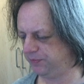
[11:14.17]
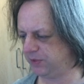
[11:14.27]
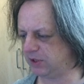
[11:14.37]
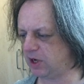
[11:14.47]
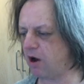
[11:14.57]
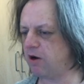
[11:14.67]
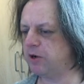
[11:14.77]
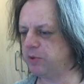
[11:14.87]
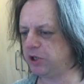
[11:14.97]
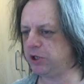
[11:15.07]
that the
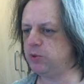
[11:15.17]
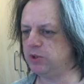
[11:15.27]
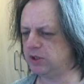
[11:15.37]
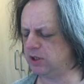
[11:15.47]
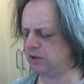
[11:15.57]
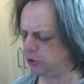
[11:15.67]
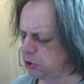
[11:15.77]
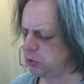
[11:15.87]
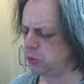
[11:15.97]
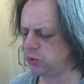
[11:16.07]
argument used that
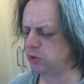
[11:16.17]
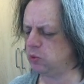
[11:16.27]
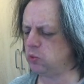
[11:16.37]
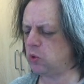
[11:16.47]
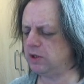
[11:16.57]
you don't